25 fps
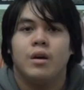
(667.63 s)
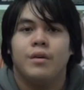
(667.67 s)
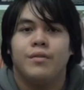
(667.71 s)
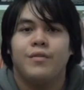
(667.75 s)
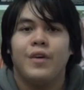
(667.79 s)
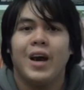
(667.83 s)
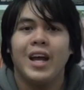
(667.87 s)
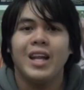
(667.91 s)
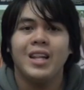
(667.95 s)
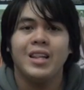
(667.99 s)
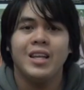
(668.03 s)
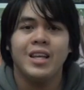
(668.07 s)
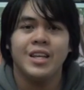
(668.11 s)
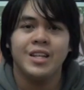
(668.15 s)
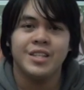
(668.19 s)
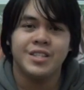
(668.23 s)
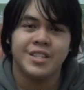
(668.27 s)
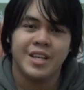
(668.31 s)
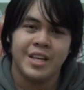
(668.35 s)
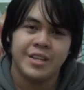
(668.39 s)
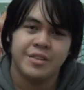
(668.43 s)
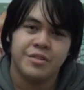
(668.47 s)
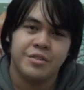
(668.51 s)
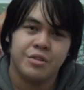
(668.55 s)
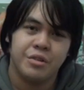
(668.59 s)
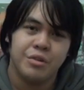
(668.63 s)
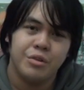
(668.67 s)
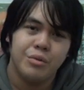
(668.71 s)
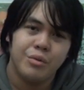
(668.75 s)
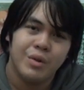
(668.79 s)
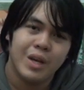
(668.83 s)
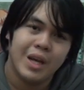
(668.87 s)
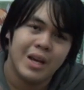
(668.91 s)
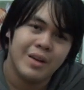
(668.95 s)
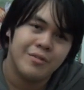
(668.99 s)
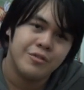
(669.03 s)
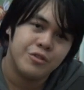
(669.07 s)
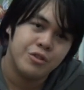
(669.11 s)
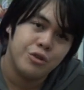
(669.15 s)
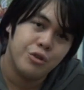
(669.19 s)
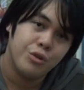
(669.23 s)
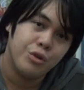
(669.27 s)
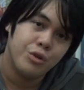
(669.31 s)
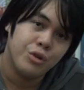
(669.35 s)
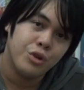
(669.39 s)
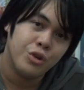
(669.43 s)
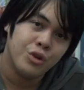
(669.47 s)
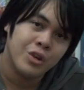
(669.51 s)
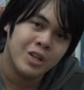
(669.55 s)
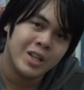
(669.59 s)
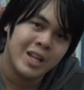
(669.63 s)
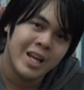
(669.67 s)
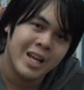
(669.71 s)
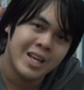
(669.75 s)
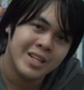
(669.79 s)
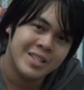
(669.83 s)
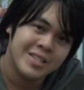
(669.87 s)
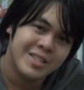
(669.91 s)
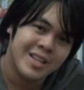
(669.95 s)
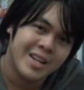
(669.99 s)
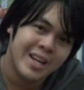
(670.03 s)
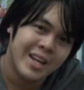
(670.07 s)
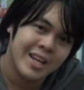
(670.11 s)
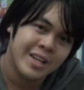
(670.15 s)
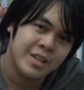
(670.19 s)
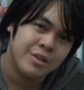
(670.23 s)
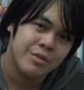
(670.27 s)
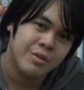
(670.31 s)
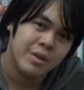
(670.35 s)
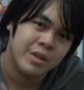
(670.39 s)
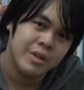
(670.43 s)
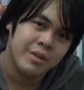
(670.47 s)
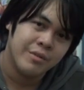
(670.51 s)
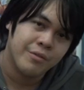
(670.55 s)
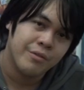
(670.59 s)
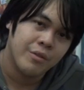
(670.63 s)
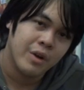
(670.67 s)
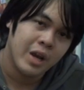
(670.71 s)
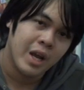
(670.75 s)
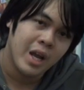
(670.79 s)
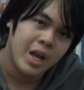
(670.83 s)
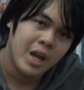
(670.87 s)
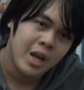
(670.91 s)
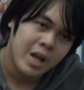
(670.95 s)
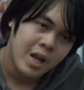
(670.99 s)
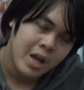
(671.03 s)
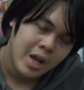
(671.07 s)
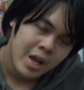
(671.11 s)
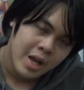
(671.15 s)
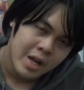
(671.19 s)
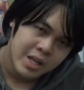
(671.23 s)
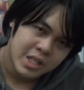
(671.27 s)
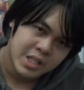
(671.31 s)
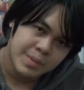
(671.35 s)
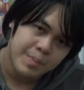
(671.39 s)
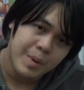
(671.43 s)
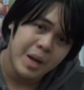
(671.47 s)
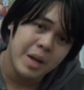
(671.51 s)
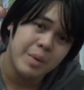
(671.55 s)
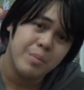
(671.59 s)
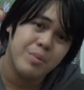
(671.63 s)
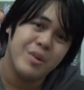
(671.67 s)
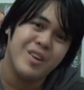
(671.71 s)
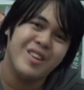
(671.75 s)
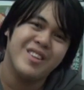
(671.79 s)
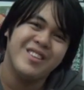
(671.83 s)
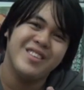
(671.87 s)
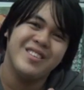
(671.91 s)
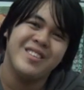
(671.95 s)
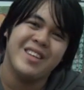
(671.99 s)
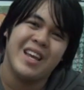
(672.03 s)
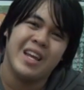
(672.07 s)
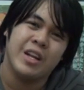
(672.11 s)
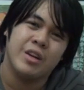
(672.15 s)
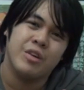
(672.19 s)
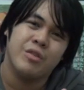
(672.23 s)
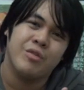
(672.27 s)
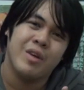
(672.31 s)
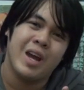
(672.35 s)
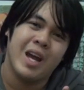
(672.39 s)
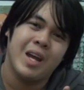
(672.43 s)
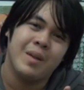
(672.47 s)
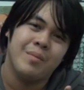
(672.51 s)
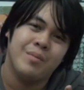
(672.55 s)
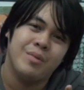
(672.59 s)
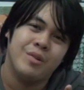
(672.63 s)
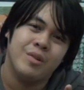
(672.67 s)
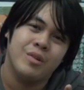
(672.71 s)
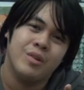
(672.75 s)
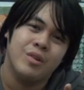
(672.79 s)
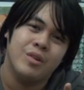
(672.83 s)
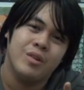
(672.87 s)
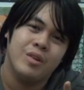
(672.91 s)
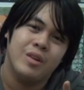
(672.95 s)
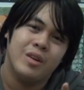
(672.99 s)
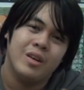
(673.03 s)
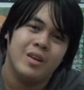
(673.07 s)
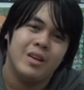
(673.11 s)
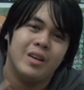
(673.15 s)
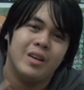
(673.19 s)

Finally in set 2, we have 2 new clans that are entering the fray, Spike Brothers and Grand Blue.